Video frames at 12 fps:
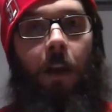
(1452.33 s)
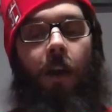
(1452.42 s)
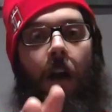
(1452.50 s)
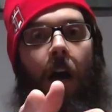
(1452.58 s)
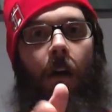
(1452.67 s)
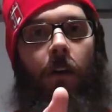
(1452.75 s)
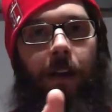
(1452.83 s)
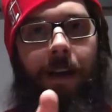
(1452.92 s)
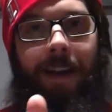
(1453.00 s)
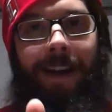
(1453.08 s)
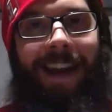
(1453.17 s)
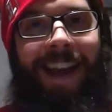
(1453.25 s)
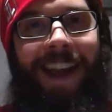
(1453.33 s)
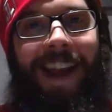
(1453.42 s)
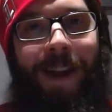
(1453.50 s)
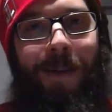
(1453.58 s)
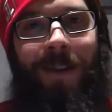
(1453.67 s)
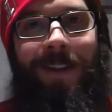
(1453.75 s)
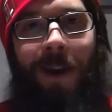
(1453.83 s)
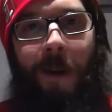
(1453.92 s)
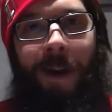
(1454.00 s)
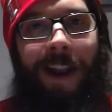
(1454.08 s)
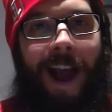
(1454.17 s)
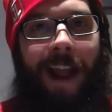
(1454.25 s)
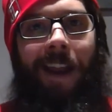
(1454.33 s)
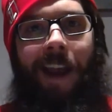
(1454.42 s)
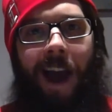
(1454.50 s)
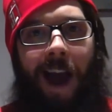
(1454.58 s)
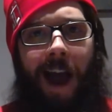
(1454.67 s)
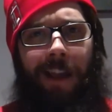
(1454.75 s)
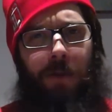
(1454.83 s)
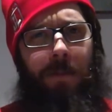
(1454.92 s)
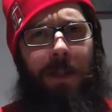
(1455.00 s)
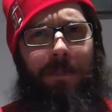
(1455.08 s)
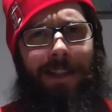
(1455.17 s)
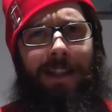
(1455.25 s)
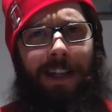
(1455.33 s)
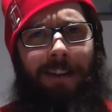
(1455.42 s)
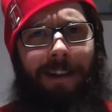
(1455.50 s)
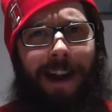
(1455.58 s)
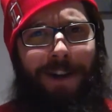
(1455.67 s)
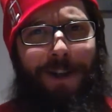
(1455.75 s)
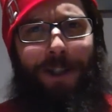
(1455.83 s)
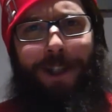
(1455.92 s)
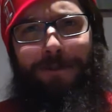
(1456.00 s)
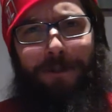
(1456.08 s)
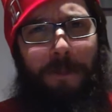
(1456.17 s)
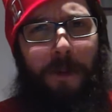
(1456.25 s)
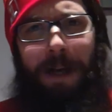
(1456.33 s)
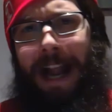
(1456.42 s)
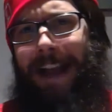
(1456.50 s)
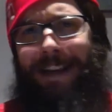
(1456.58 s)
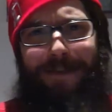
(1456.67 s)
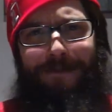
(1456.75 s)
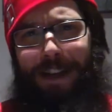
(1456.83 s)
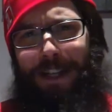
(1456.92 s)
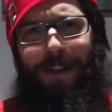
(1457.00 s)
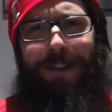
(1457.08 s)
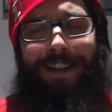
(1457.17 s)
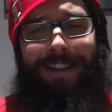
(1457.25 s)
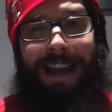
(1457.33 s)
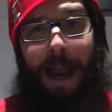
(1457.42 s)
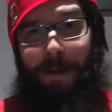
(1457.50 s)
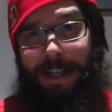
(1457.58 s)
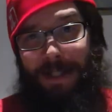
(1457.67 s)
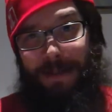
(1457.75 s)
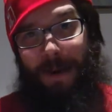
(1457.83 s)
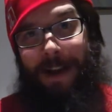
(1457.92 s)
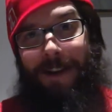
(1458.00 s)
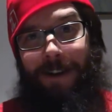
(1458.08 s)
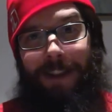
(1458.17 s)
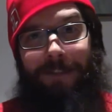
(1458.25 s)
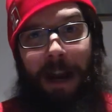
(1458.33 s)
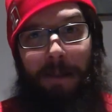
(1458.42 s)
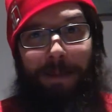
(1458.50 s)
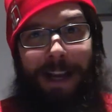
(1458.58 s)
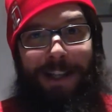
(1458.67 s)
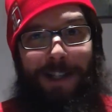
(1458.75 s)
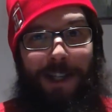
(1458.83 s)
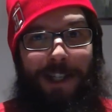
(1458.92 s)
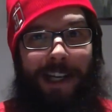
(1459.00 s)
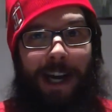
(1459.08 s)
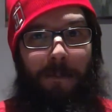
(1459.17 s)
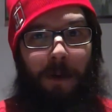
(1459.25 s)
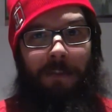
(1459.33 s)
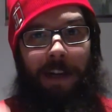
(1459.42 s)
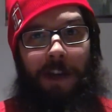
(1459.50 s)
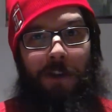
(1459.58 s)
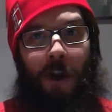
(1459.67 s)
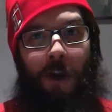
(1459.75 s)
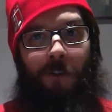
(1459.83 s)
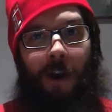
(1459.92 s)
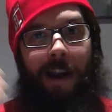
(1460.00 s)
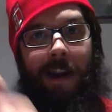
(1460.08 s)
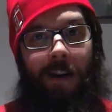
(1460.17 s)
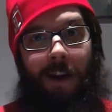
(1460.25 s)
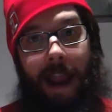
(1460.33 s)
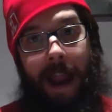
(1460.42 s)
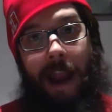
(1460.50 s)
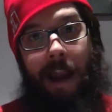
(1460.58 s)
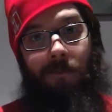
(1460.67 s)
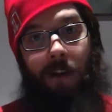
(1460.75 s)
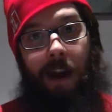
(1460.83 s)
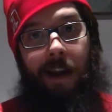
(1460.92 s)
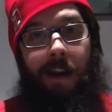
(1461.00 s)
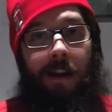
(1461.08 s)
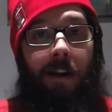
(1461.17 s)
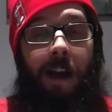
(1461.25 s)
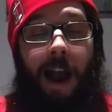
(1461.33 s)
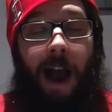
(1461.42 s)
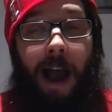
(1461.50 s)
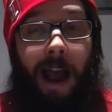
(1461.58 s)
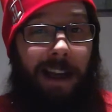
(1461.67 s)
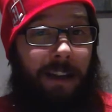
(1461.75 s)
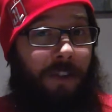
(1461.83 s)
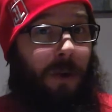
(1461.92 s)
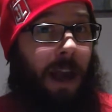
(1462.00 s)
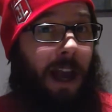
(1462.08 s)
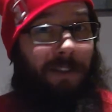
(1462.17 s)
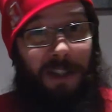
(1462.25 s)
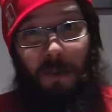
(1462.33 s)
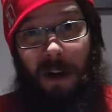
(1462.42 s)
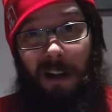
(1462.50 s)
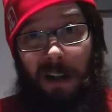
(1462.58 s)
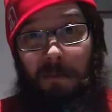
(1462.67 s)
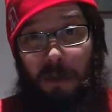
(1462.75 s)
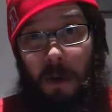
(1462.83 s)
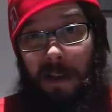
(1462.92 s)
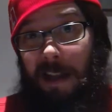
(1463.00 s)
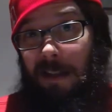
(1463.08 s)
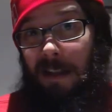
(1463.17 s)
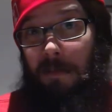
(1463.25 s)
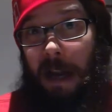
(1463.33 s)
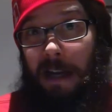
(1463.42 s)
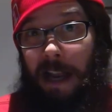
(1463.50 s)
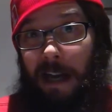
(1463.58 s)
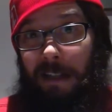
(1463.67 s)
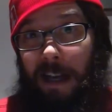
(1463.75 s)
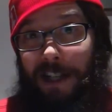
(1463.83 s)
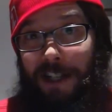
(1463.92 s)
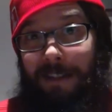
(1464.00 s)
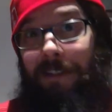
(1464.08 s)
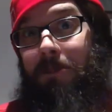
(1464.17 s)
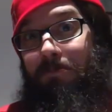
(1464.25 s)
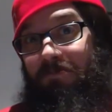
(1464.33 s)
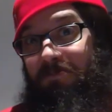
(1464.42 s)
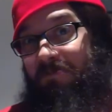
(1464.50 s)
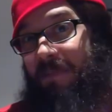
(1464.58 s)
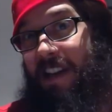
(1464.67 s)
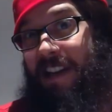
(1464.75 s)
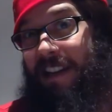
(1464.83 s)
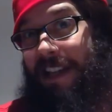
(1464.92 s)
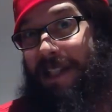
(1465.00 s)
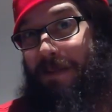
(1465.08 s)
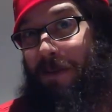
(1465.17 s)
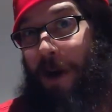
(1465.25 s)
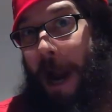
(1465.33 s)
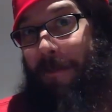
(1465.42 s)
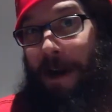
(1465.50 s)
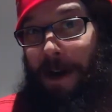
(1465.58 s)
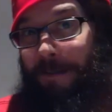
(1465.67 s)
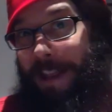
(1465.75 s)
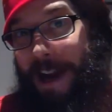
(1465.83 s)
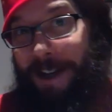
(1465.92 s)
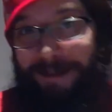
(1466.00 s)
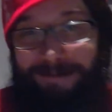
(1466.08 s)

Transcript: Oh, hey, what's going on? You must be sticking around because you're looking for more content featuring this guy. Well, guess what? You're in the right place. You can check out more videos right here and right here. And if you have and you want to come join that C-Maniac Nation, you can hit that subscribe right over there.